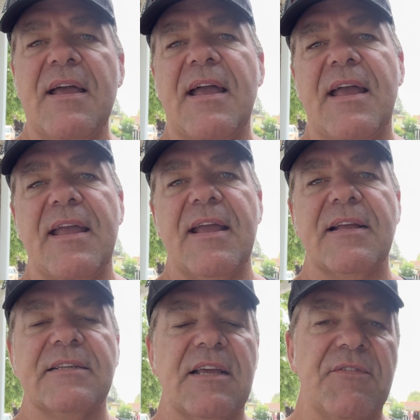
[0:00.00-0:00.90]

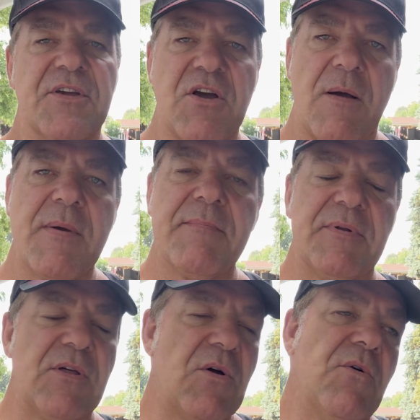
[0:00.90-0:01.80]
And if you comment
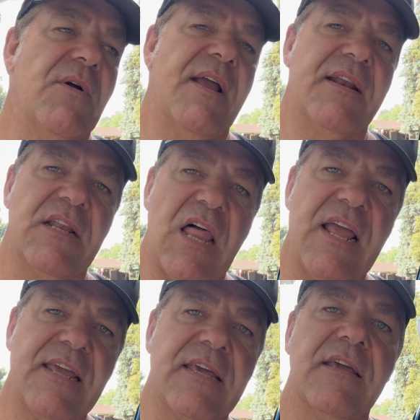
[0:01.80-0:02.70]
below and
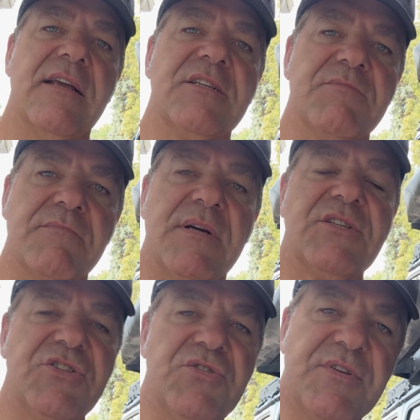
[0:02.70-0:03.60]
like as
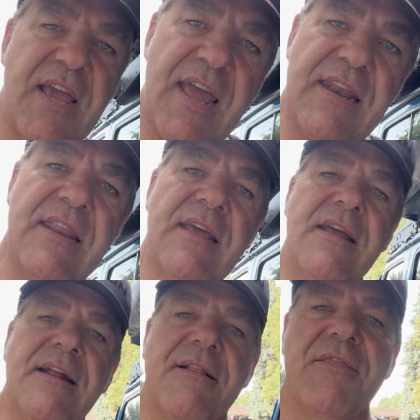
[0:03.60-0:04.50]
much as you can,
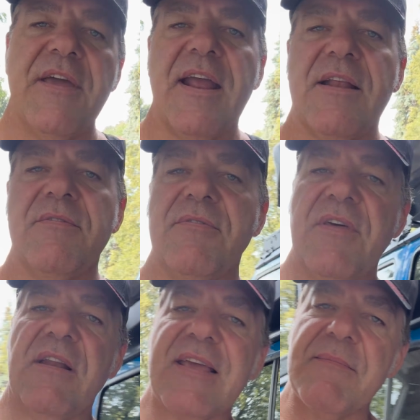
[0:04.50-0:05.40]
then
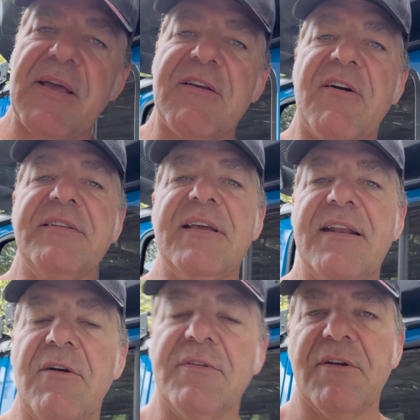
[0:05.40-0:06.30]
that'll get my
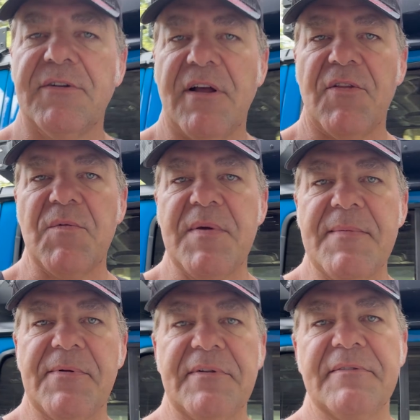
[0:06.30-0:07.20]
content out there to other
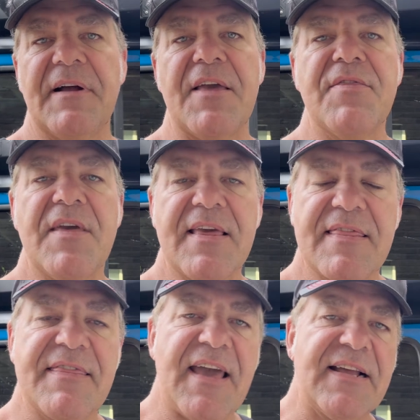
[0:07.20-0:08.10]
people. I think
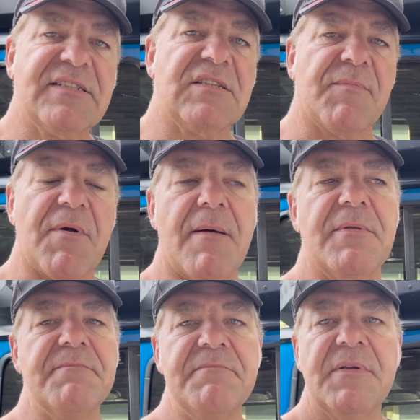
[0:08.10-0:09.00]
that's the
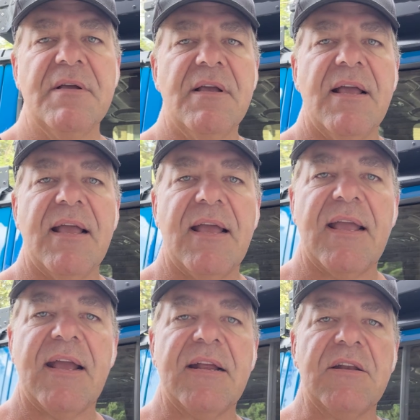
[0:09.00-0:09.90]
problem,
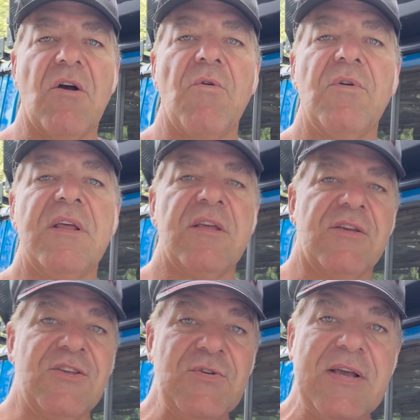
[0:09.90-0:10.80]
and only
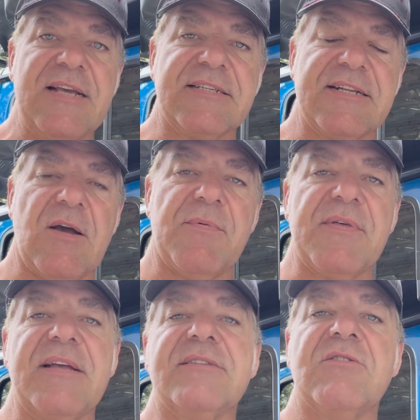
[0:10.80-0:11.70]
you guys can help
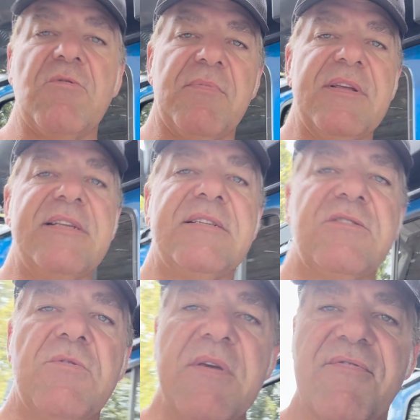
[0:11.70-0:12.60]
with that. So please
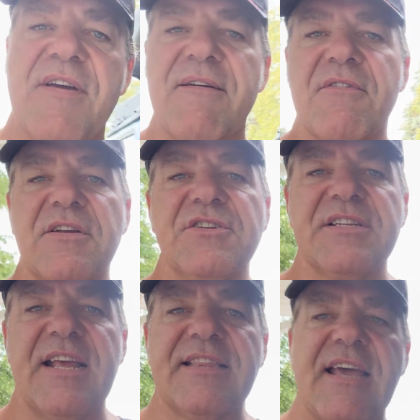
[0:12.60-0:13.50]
do me a favor and
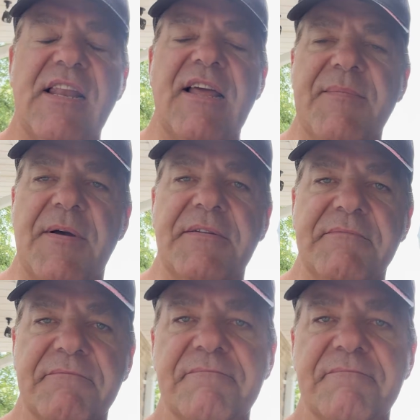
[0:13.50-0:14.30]
just hit that like button.